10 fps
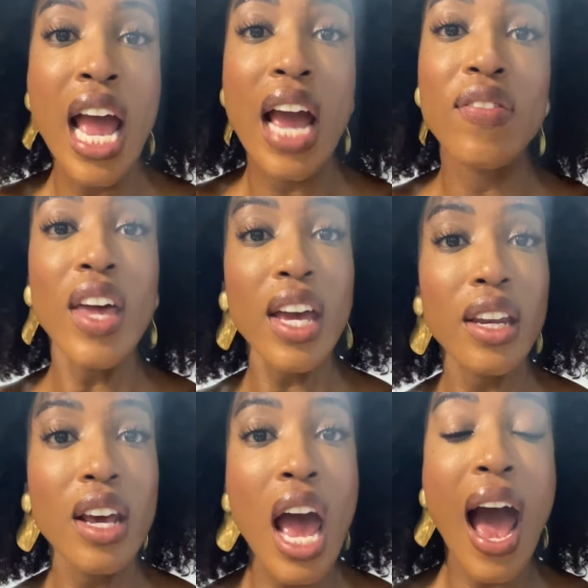And
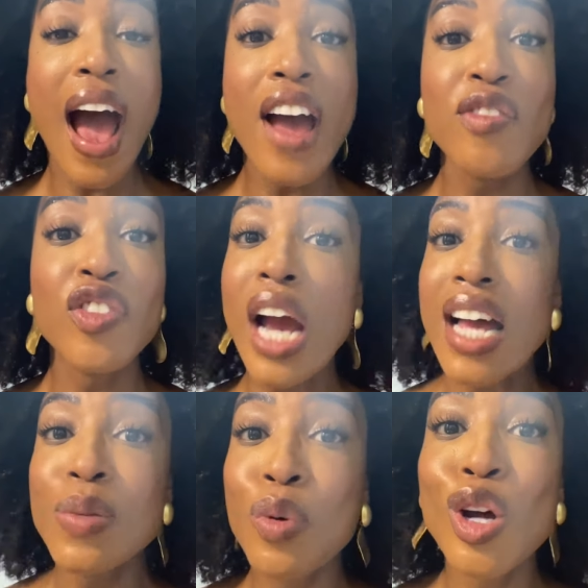then I
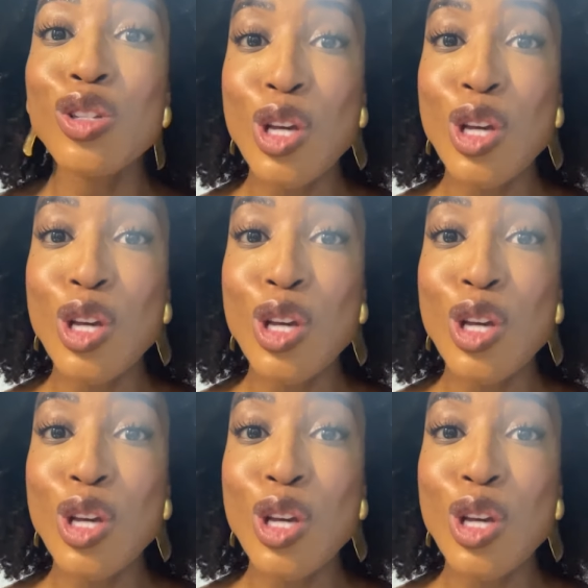forgot to put on